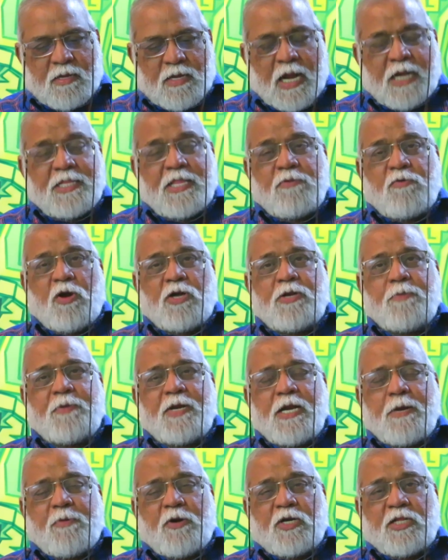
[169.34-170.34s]
And they want to
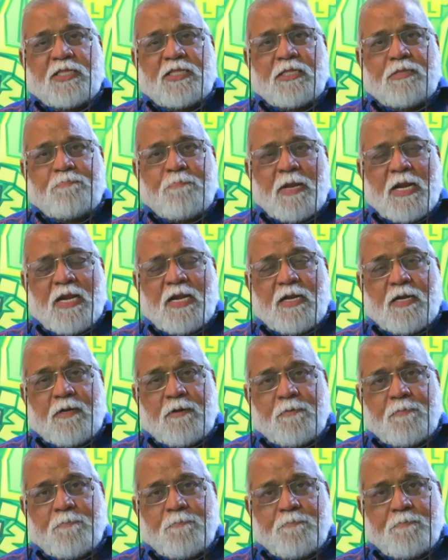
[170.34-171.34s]
bring about this bill.